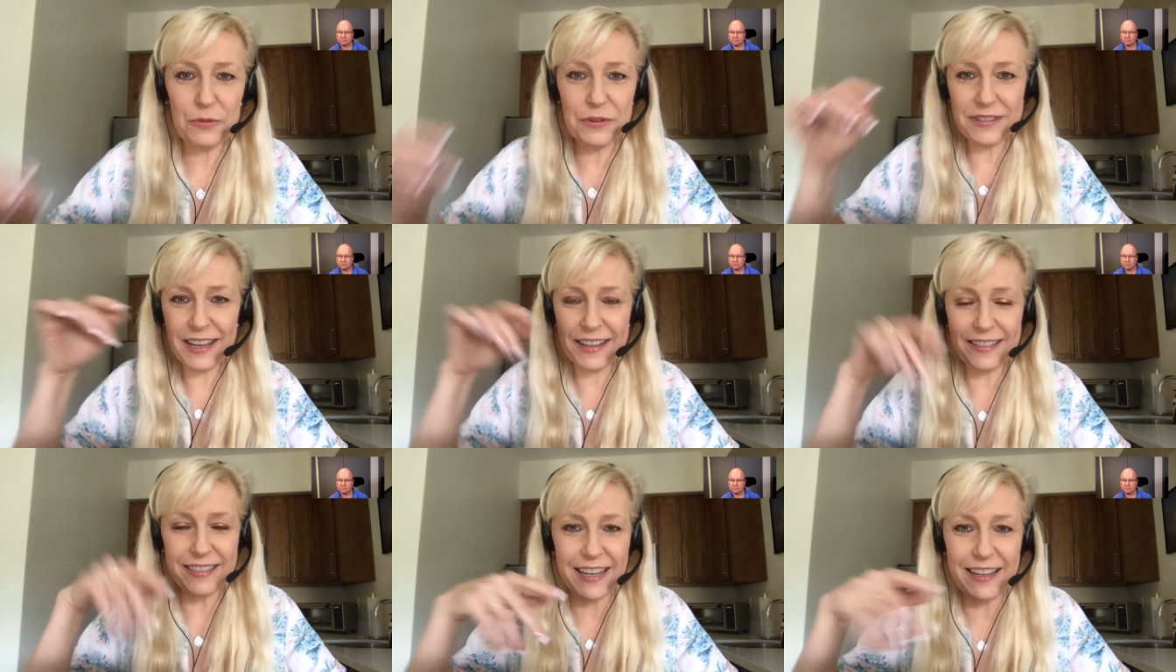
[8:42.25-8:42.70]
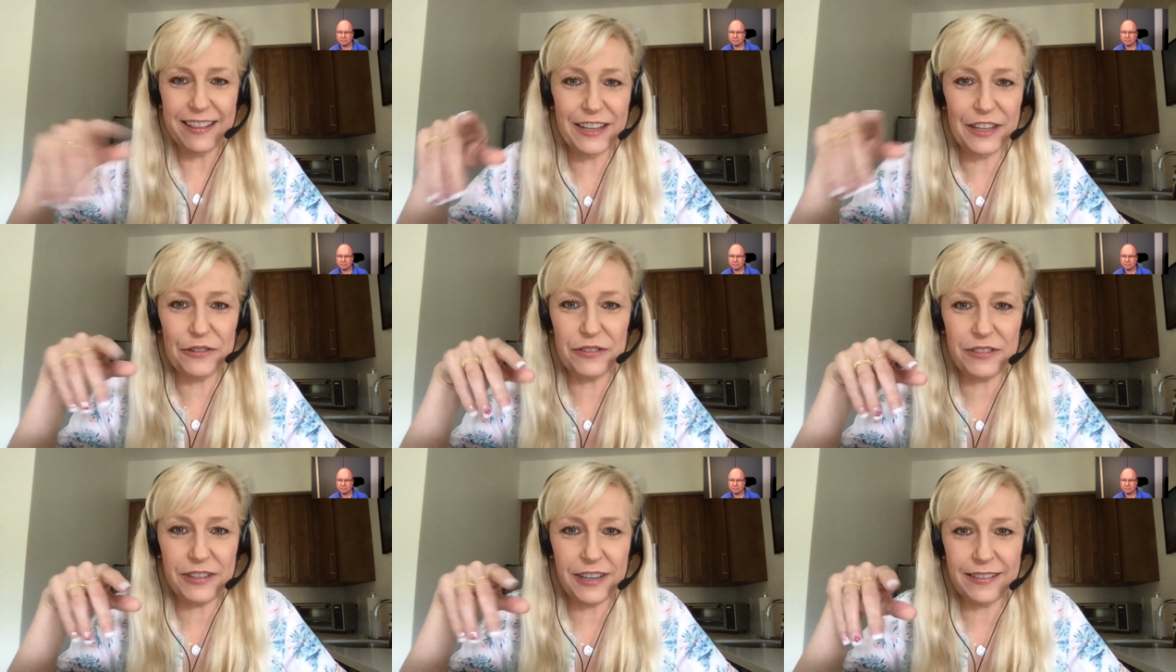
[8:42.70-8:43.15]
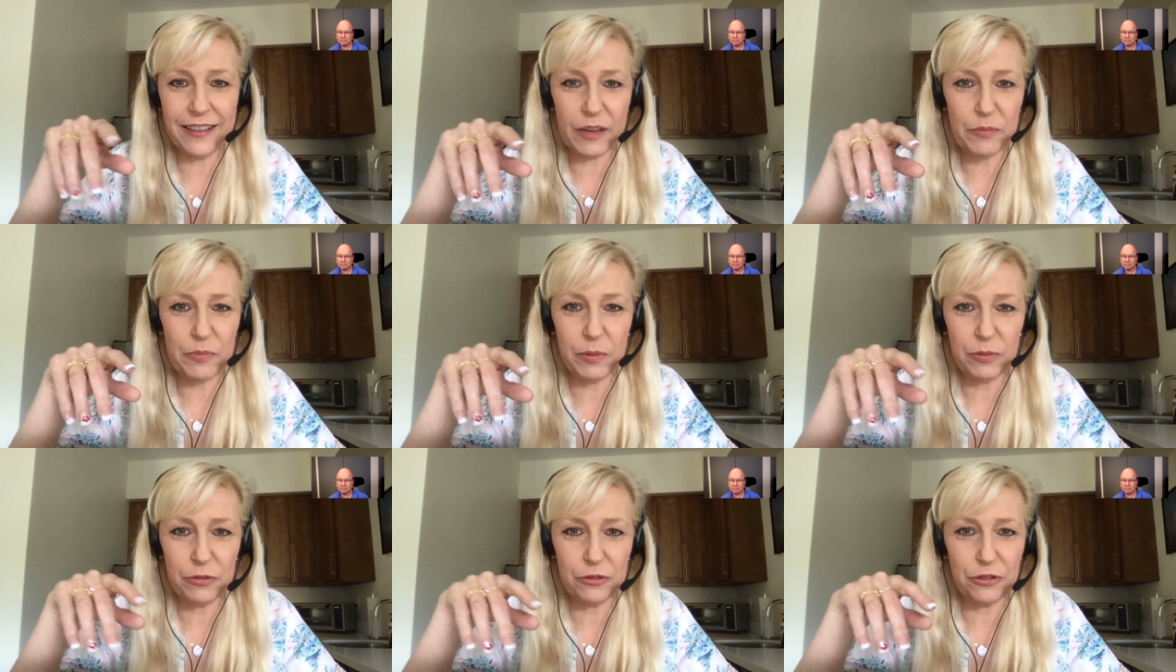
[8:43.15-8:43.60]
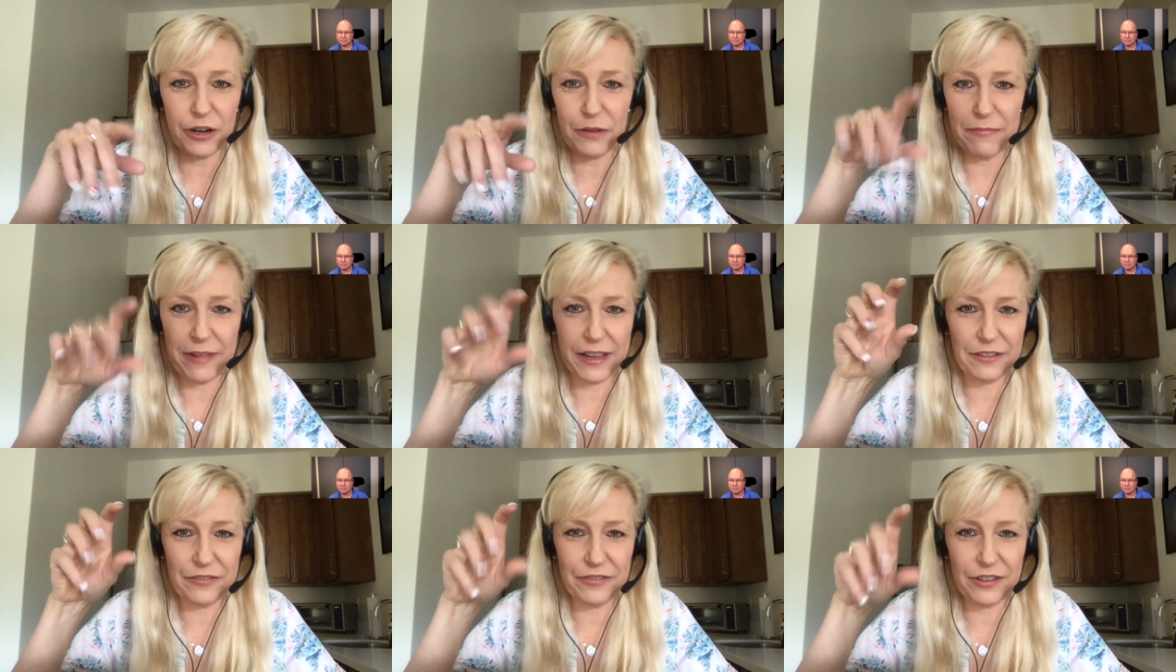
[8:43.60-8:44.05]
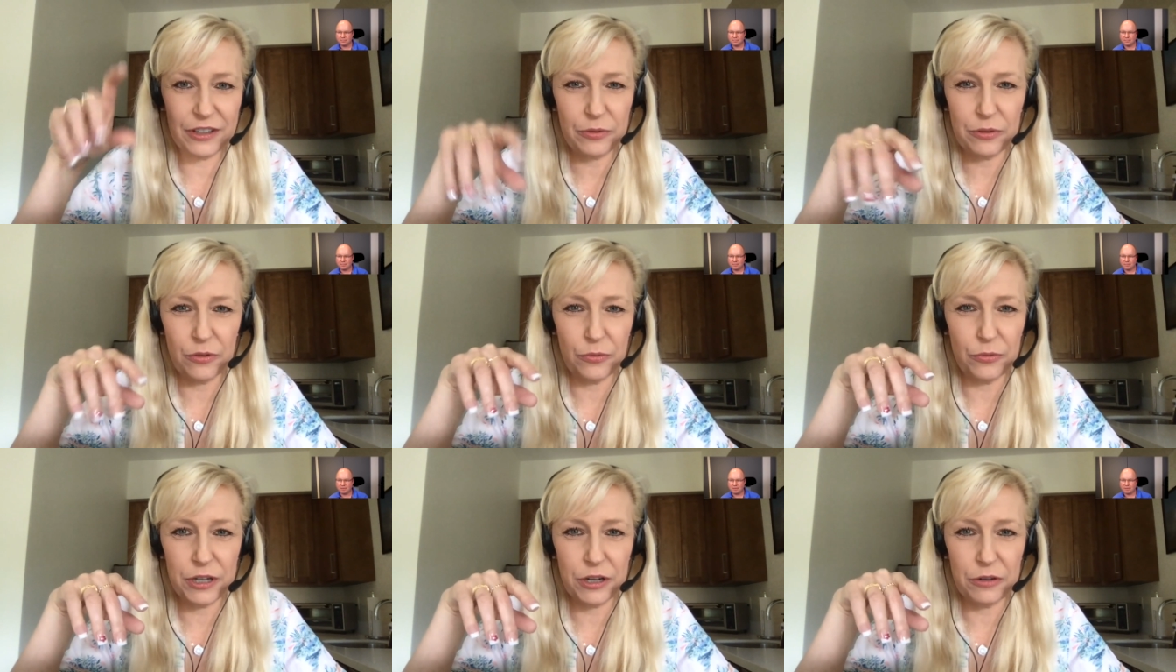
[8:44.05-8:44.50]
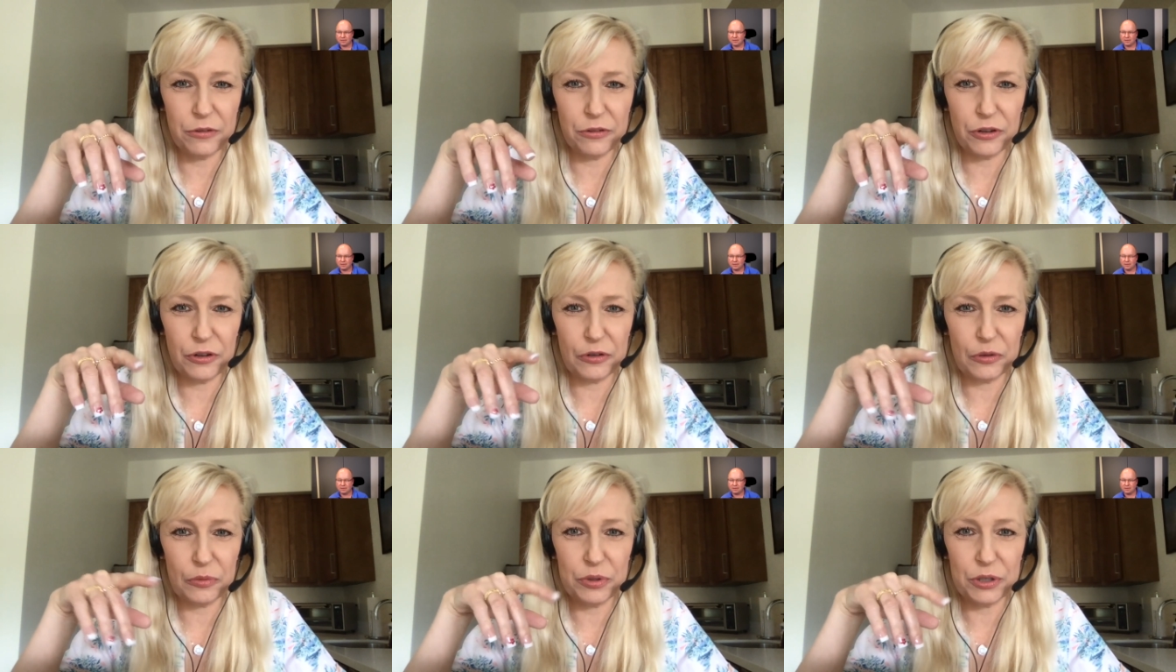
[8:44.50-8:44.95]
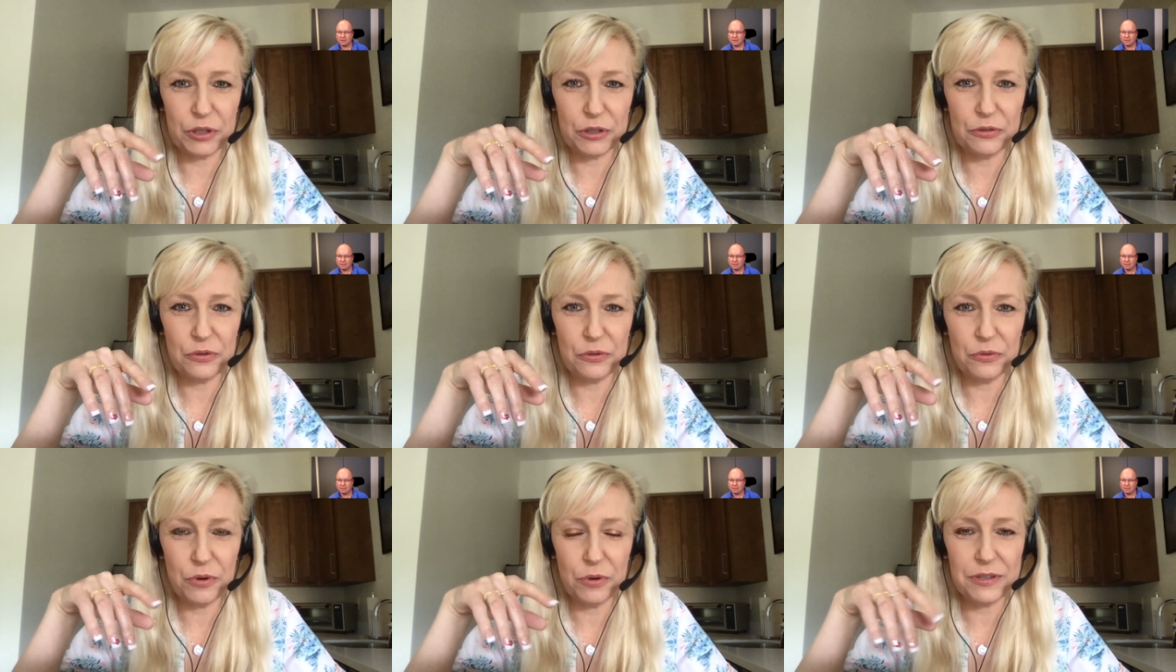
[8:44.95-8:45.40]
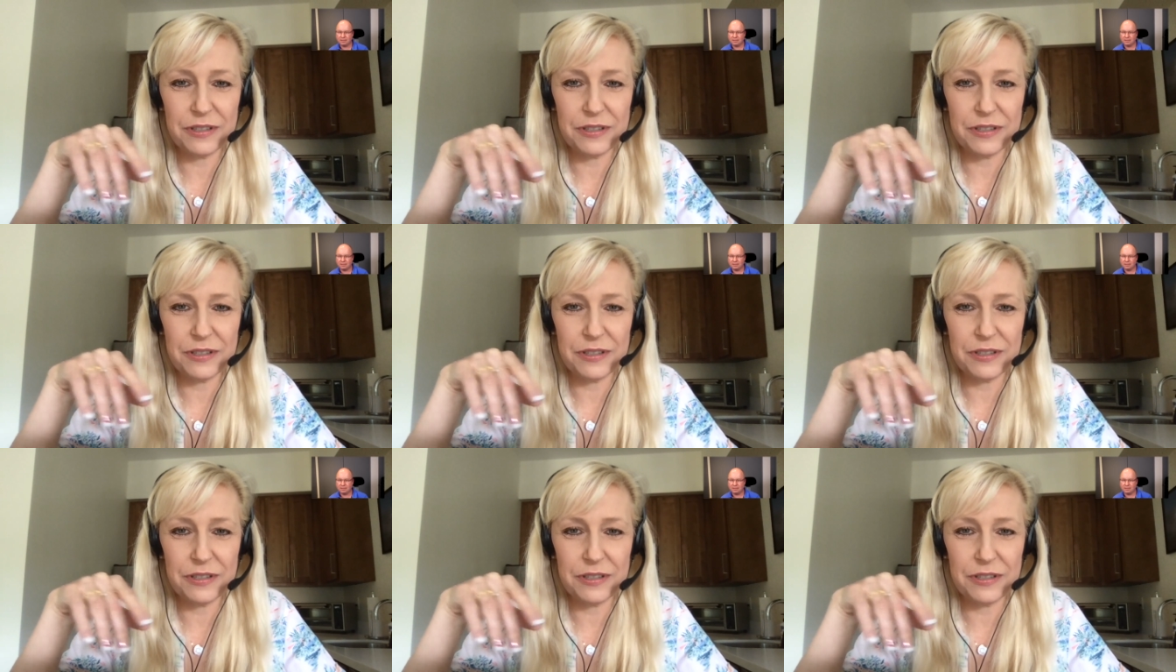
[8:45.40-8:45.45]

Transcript: What was that thing that you said, like, people trying to manifest with a one hundred dollar bill?